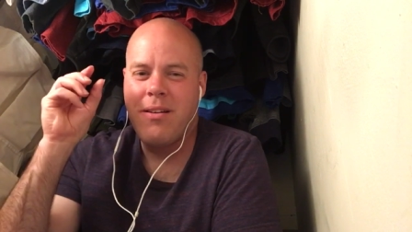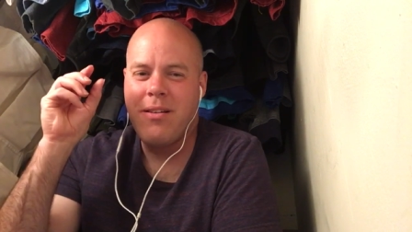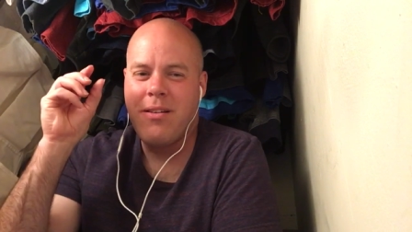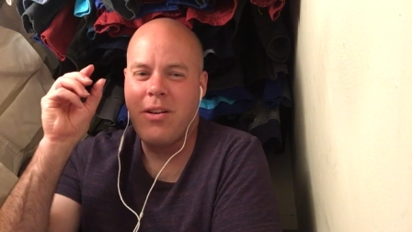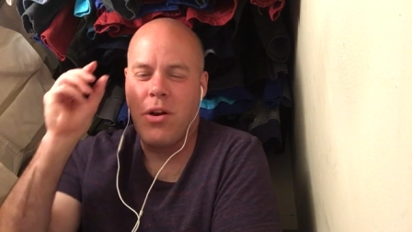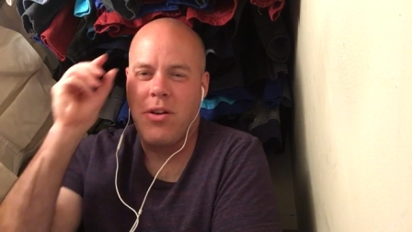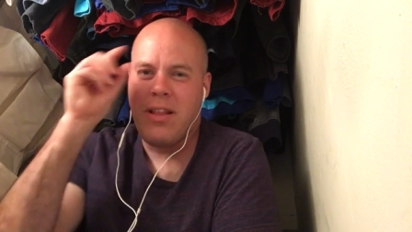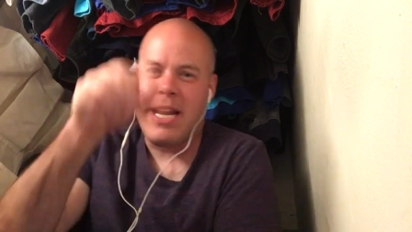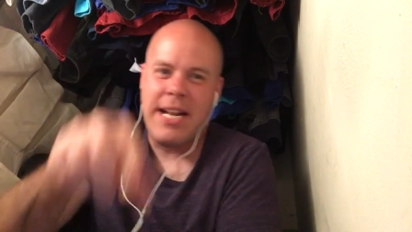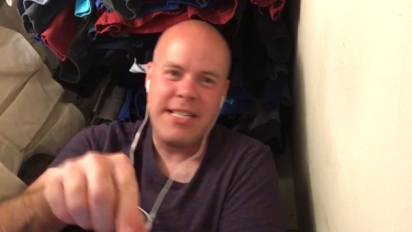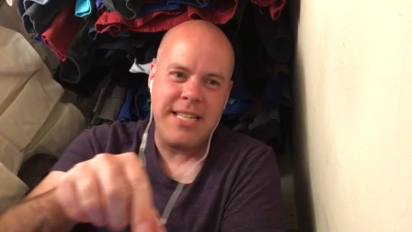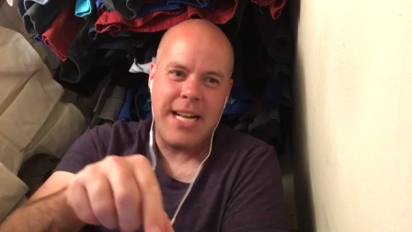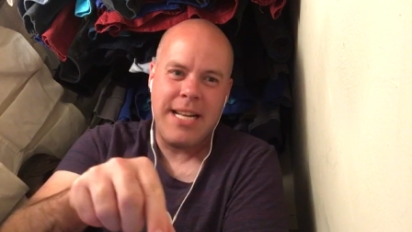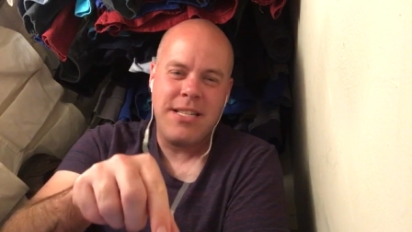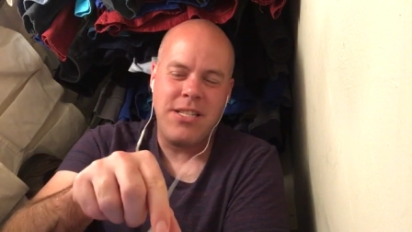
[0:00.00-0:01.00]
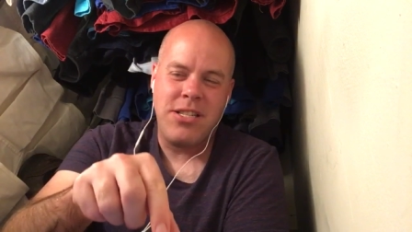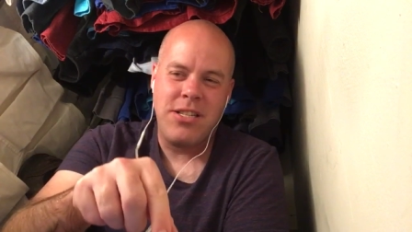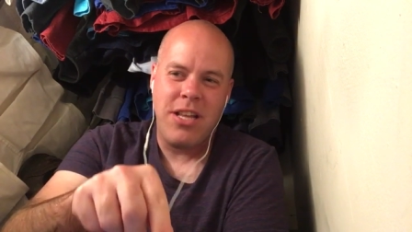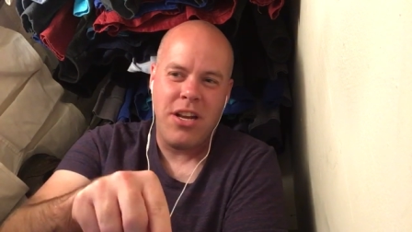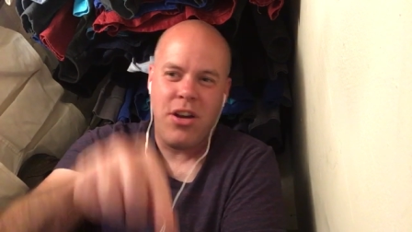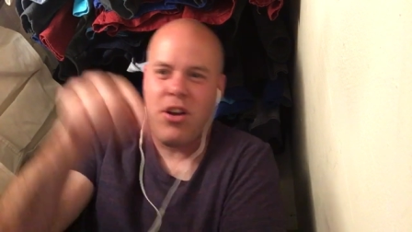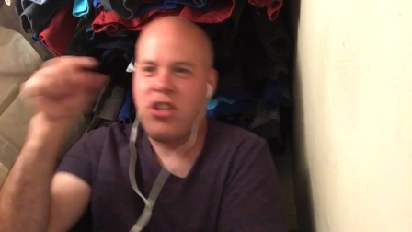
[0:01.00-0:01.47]
go to the United States,
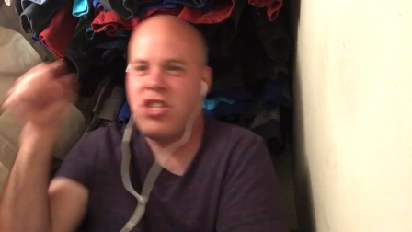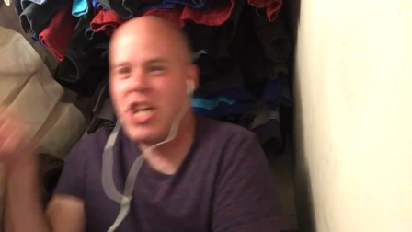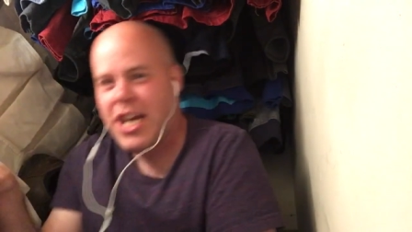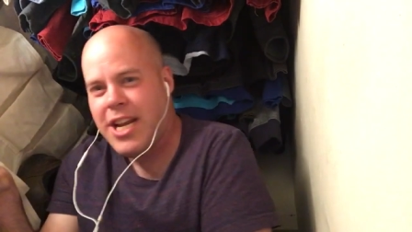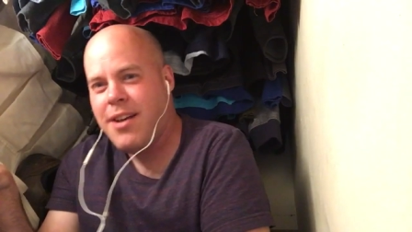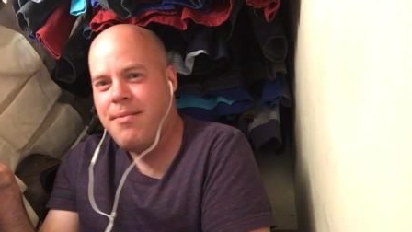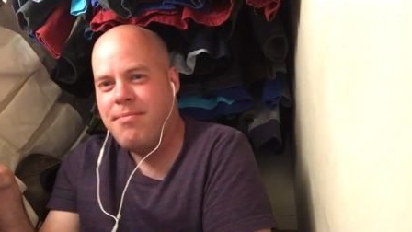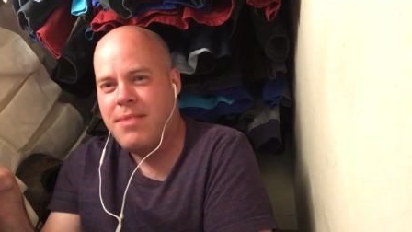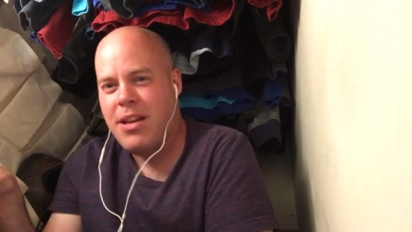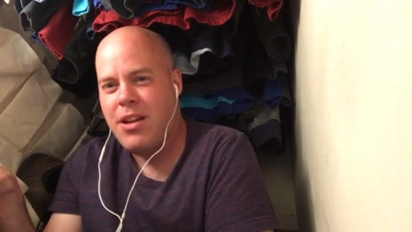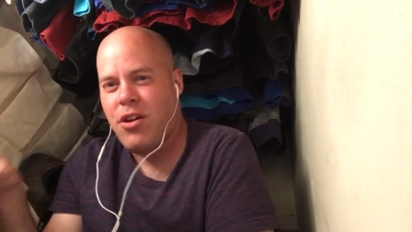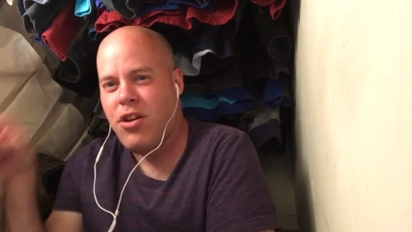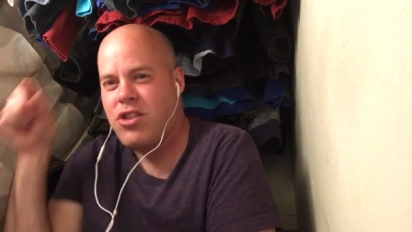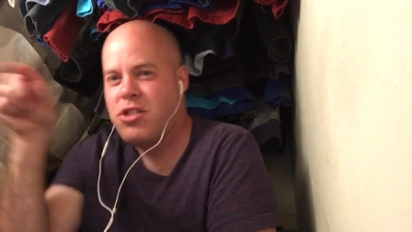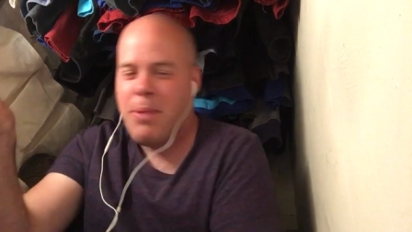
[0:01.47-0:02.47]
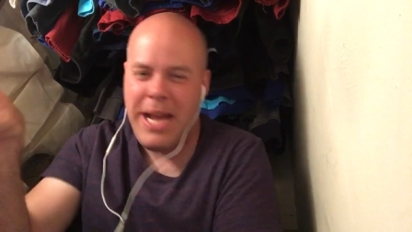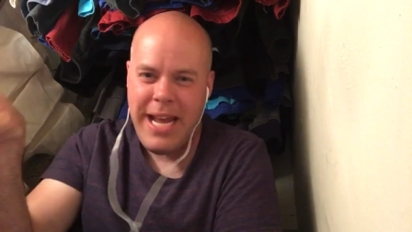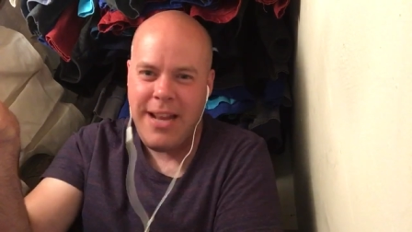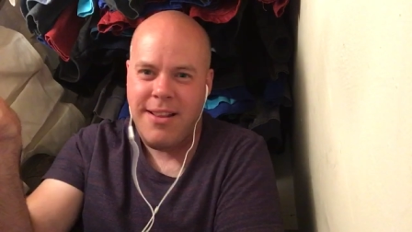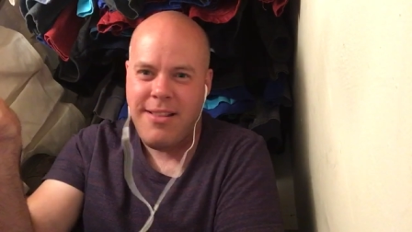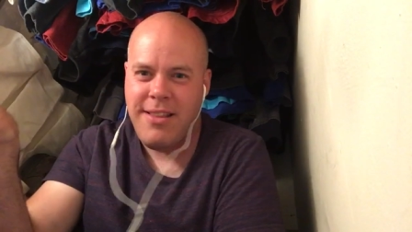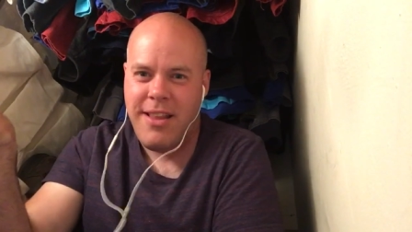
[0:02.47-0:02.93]
then to go to China, then to go to
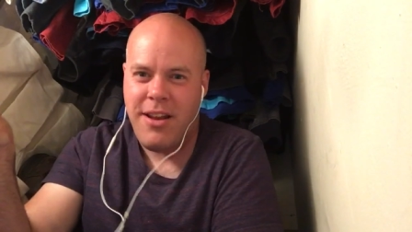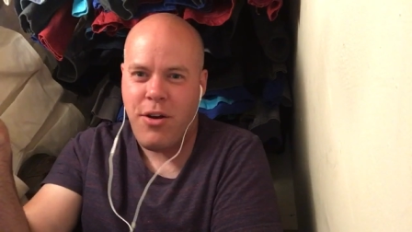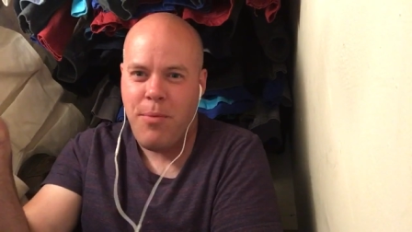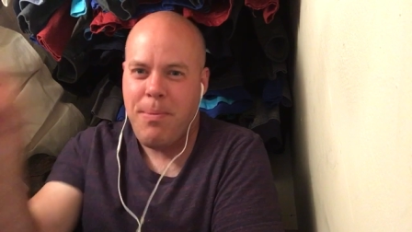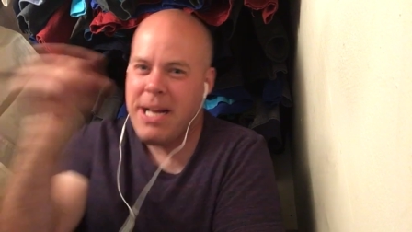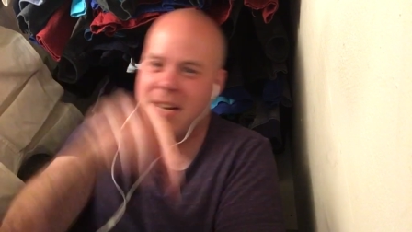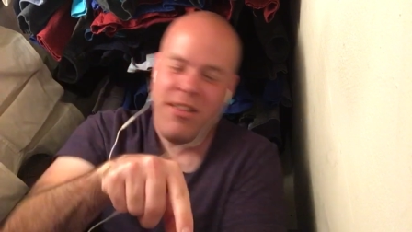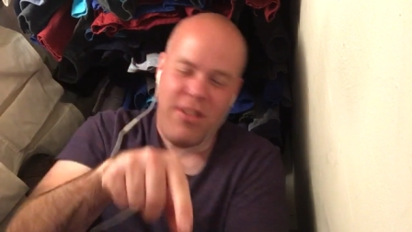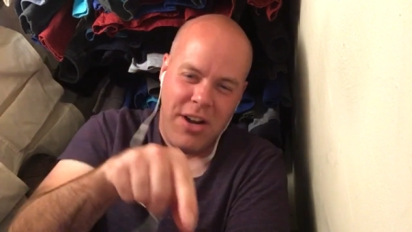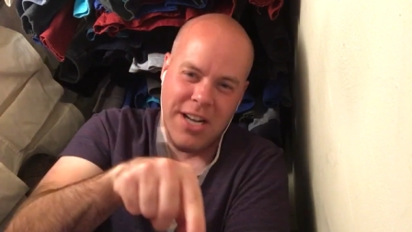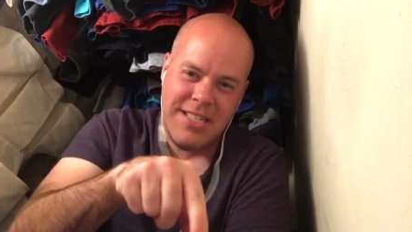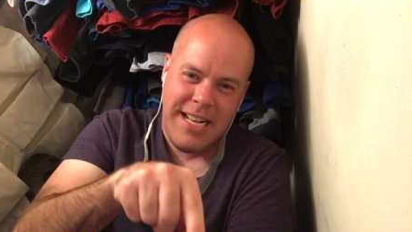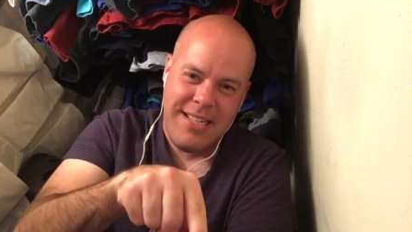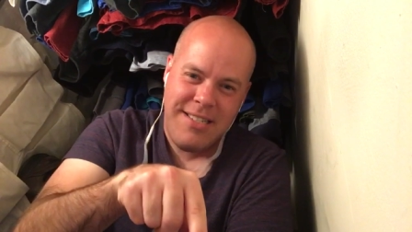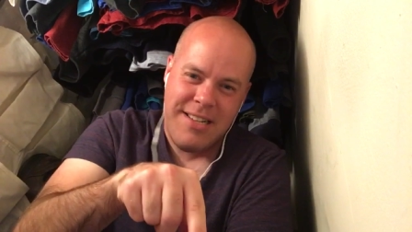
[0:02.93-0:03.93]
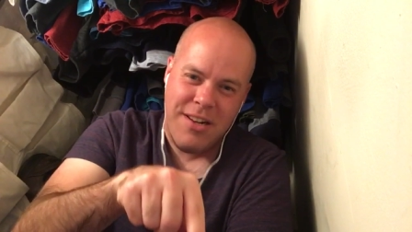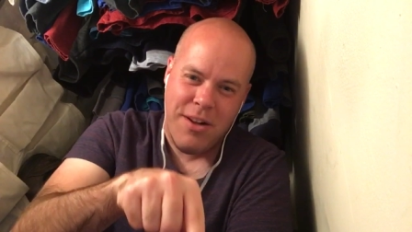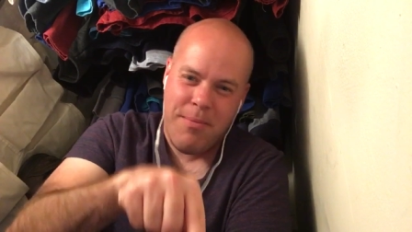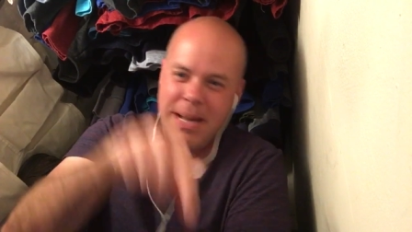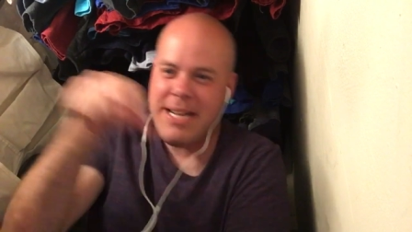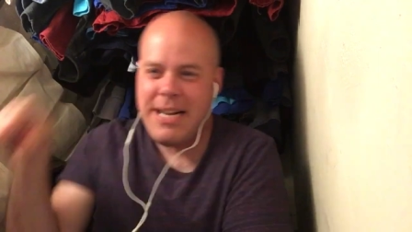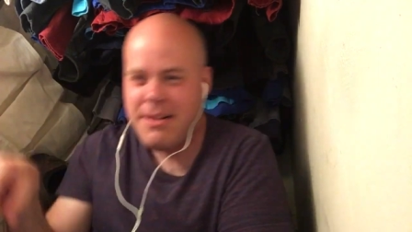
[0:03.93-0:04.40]
Japan, then to go back to the United States, then go
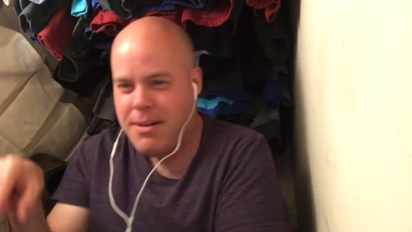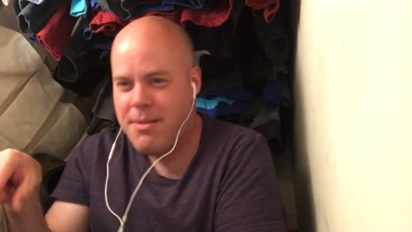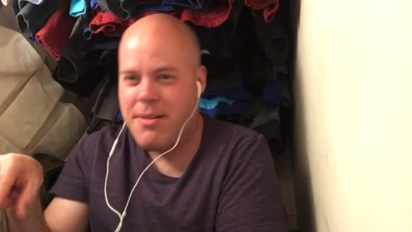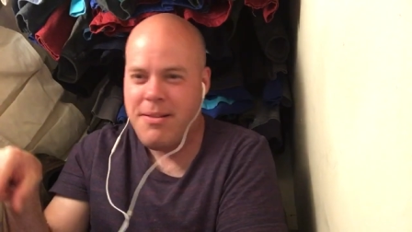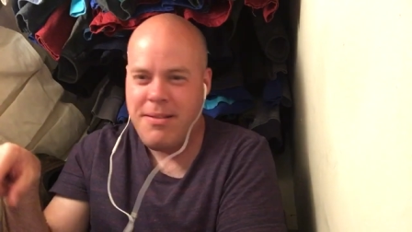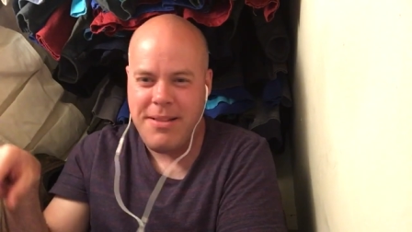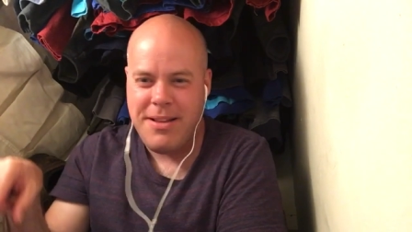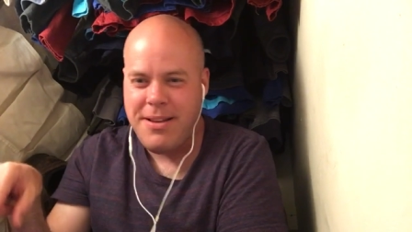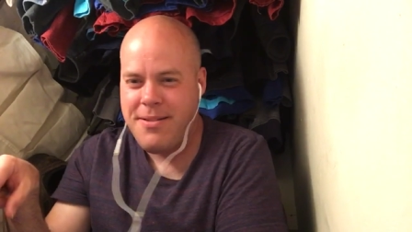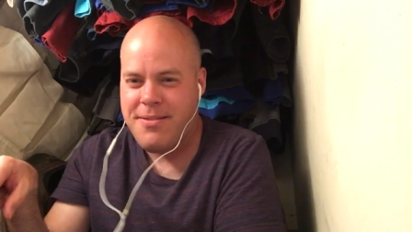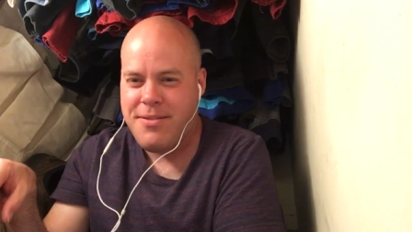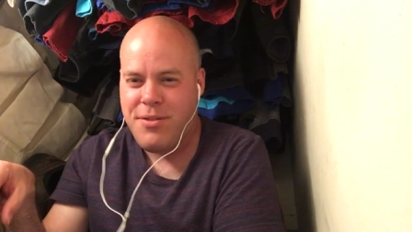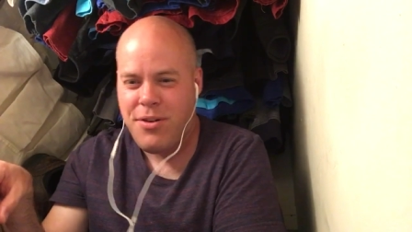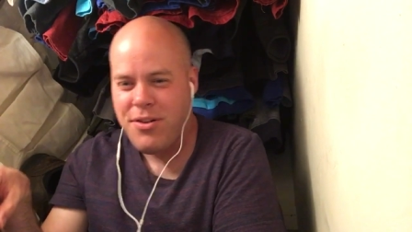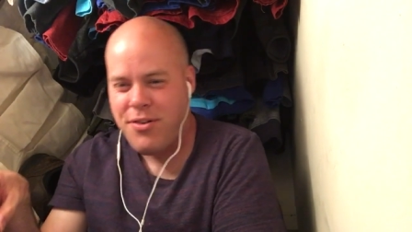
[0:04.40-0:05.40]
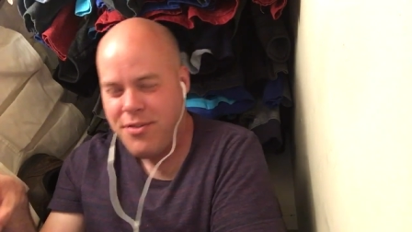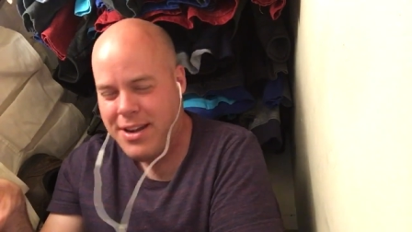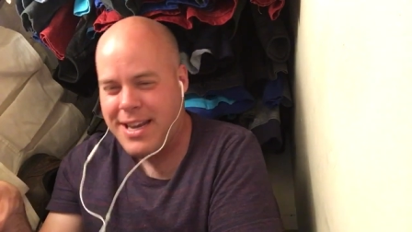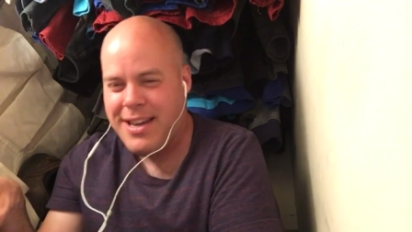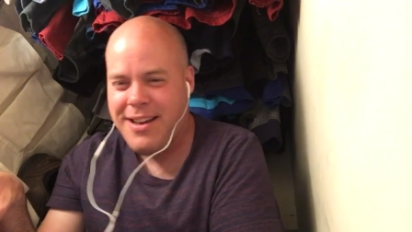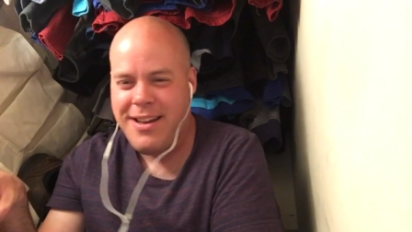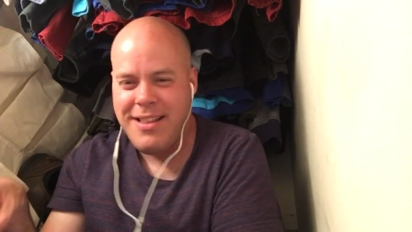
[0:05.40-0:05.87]
back to, to North Korea,